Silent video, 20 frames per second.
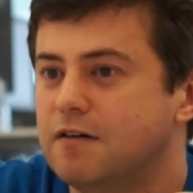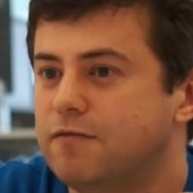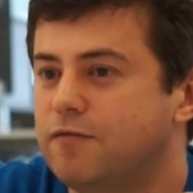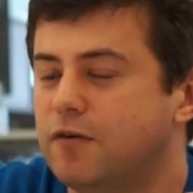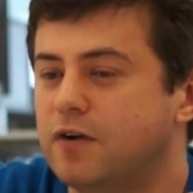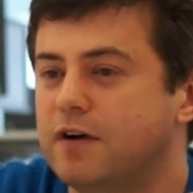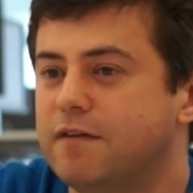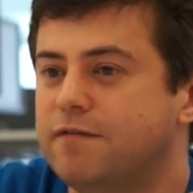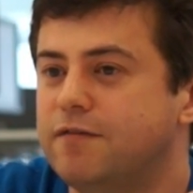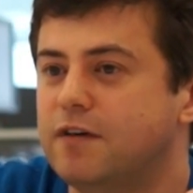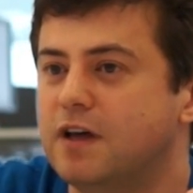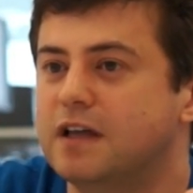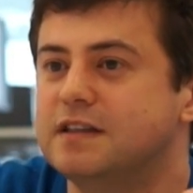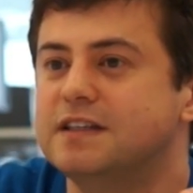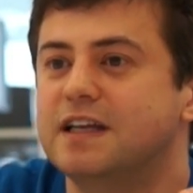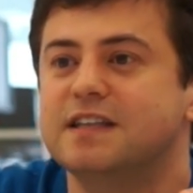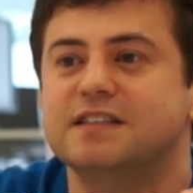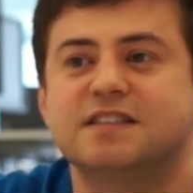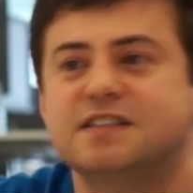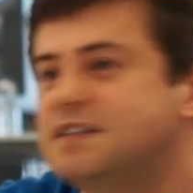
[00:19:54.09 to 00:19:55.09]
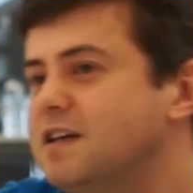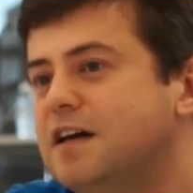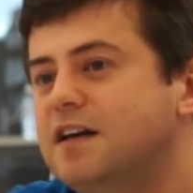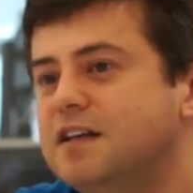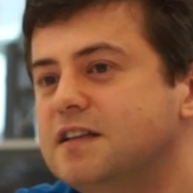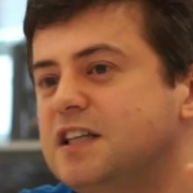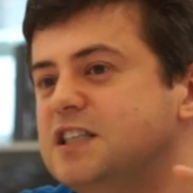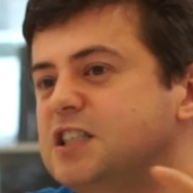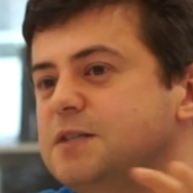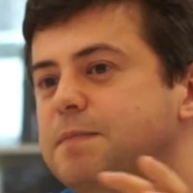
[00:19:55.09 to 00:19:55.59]
and then
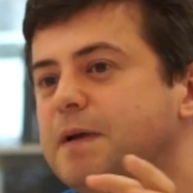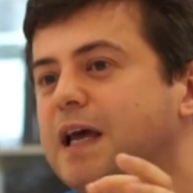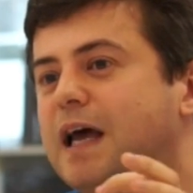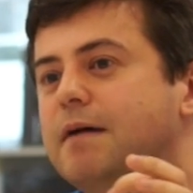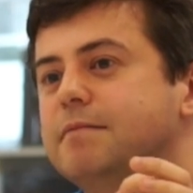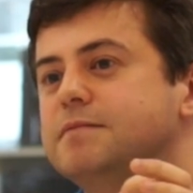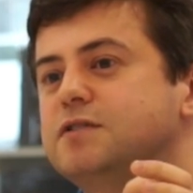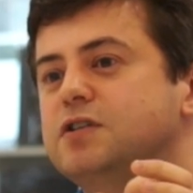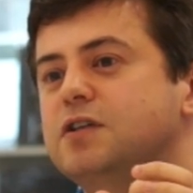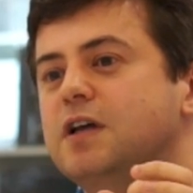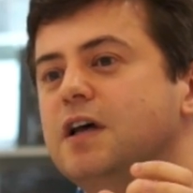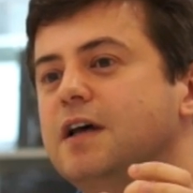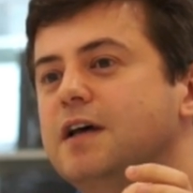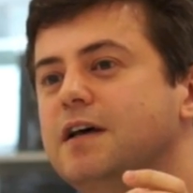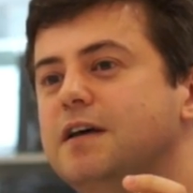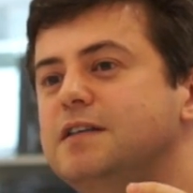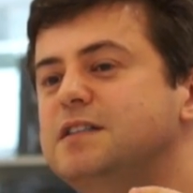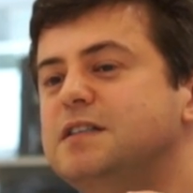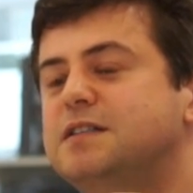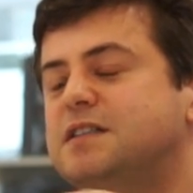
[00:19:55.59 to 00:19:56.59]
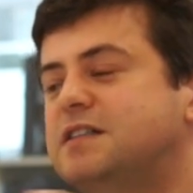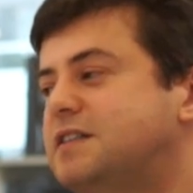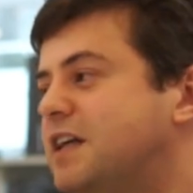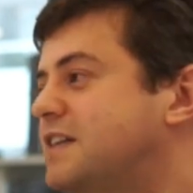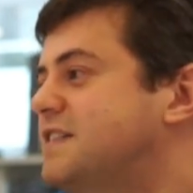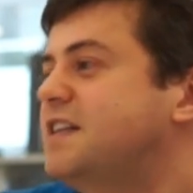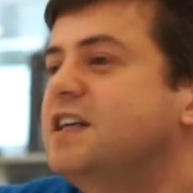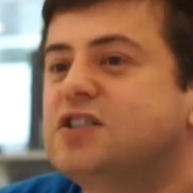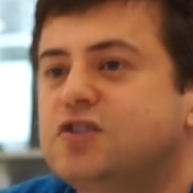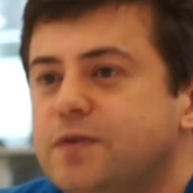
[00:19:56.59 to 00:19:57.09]
suddenly it just becomes. It
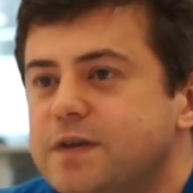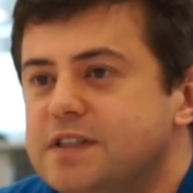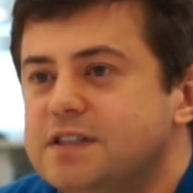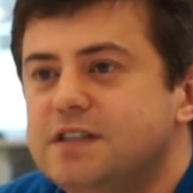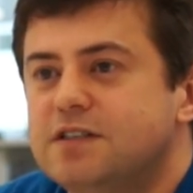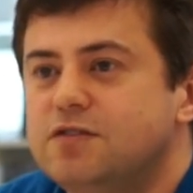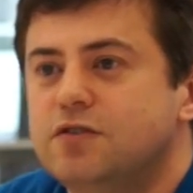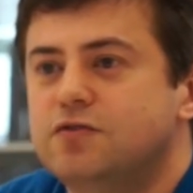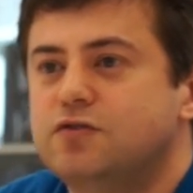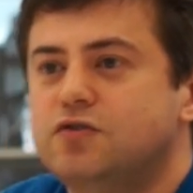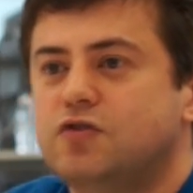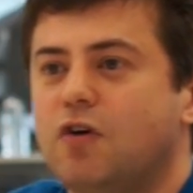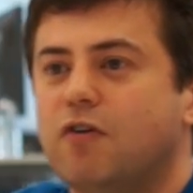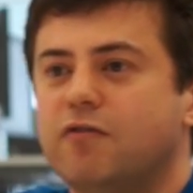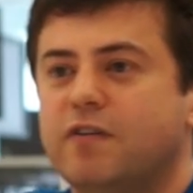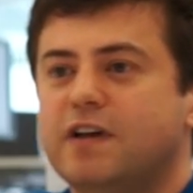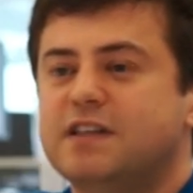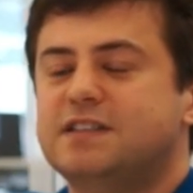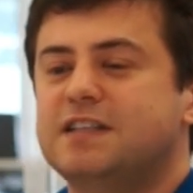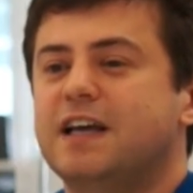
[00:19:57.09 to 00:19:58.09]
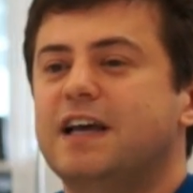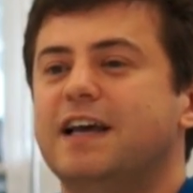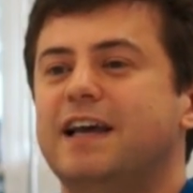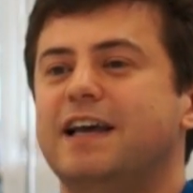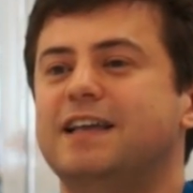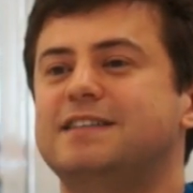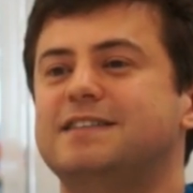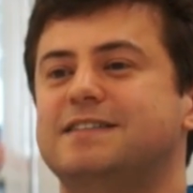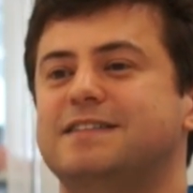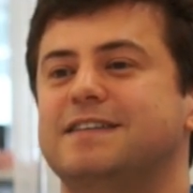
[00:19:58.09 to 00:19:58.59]
takes centuries to solve. It's
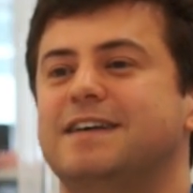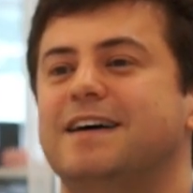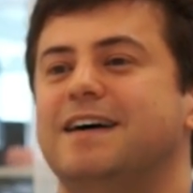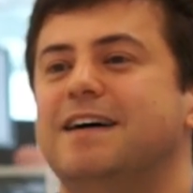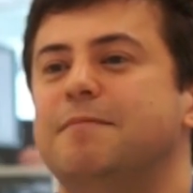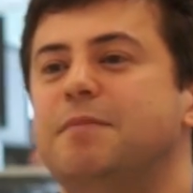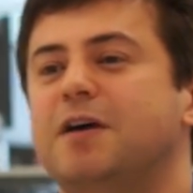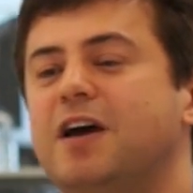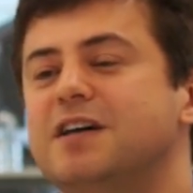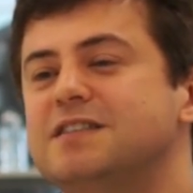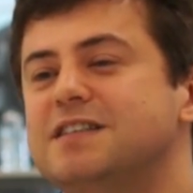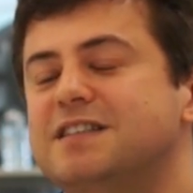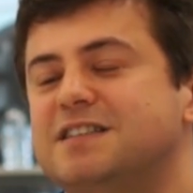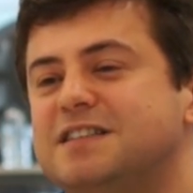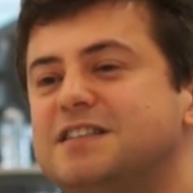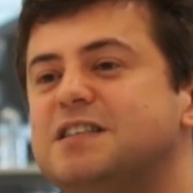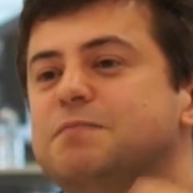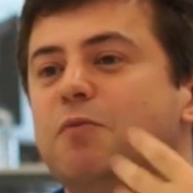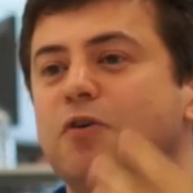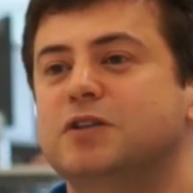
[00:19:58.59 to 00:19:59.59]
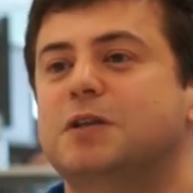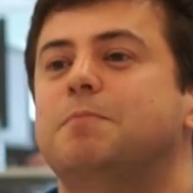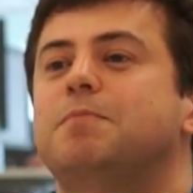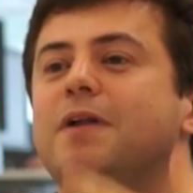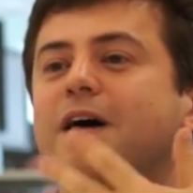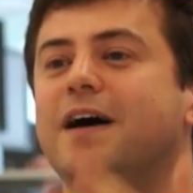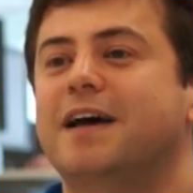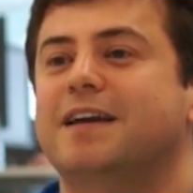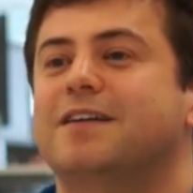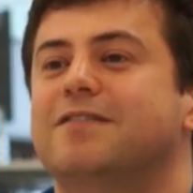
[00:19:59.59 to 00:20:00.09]
because it is
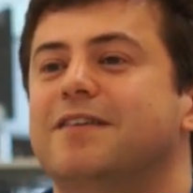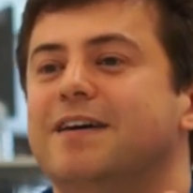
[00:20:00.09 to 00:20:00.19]
multiplying,